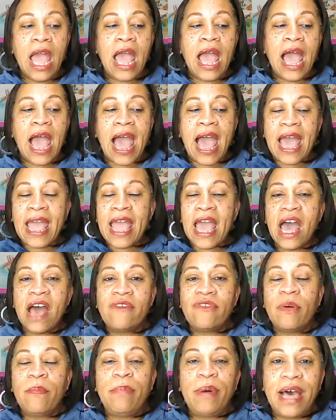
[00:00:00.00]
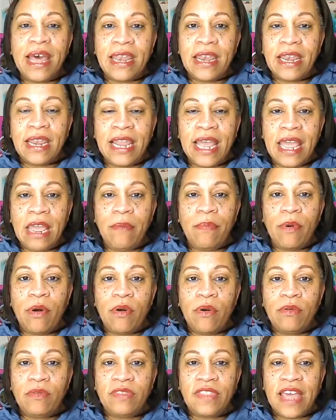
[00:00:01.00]
I have a button
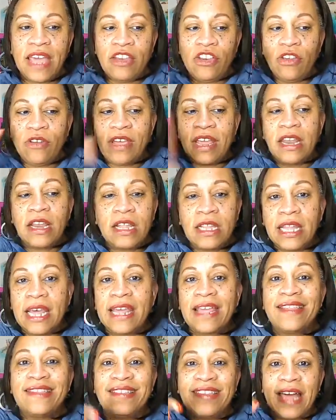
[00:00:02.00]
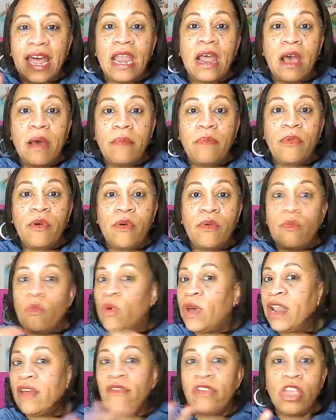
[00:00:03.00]
label that you can click and set up
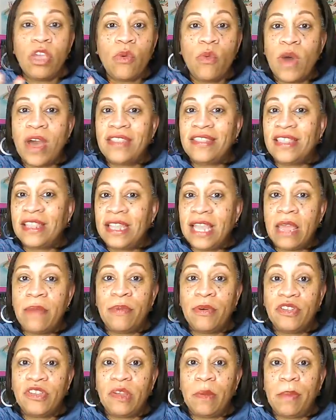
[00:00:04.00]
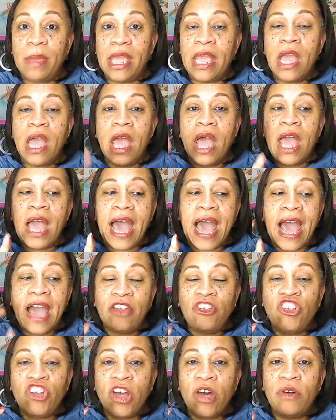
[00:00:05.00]
whatever you want the label to be. I
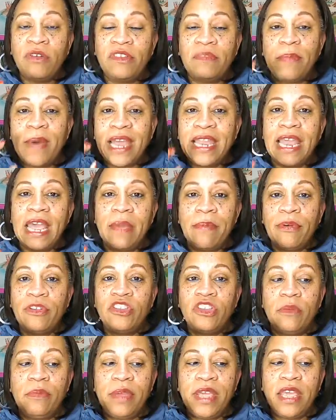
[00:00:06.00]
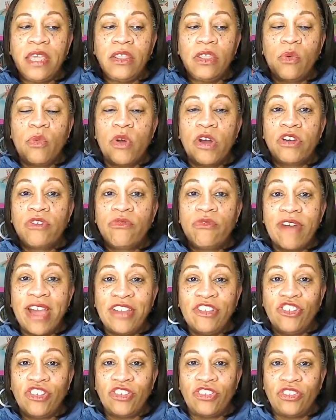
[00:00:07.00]
chose my label to be the word
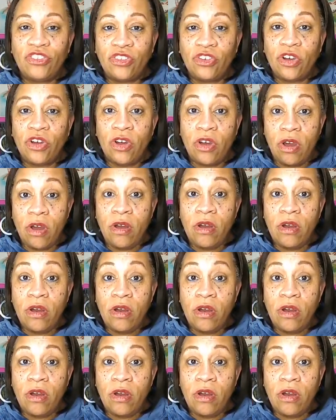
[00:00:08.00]
register.